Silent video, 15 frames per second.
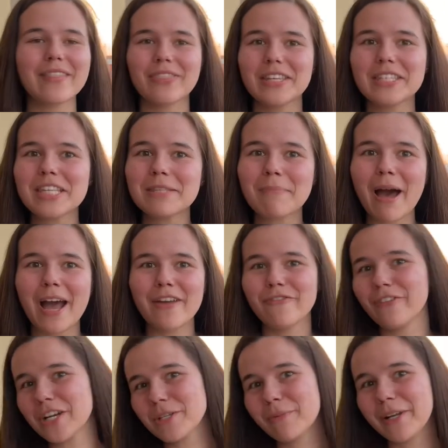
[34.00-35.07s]
this is my
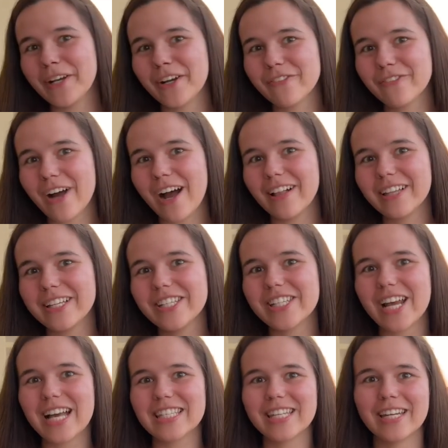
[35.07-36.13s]
freshman year of college
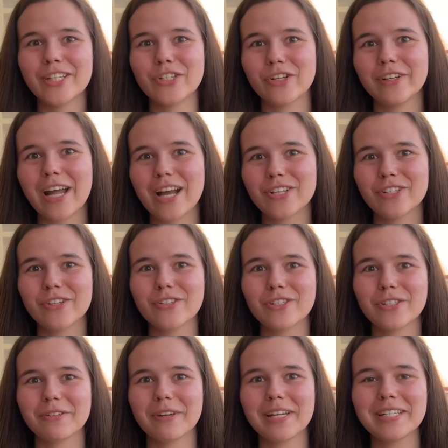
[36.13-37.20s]
as an international
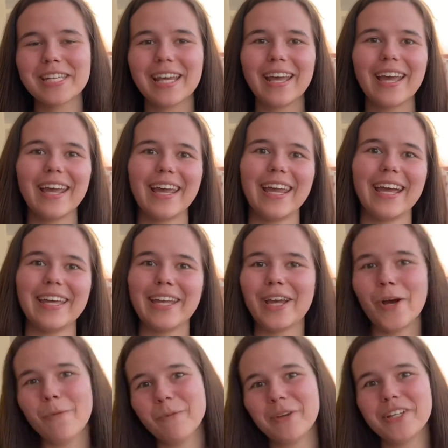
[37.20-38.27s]
student, and I
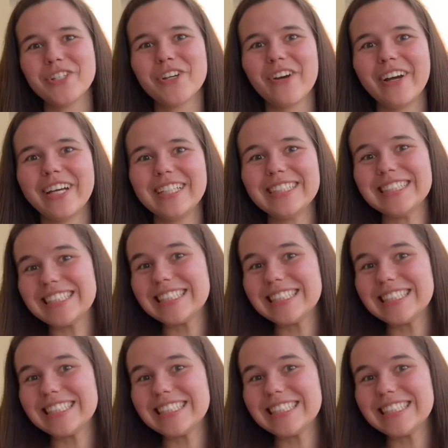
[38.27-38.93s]
hope you enjoy.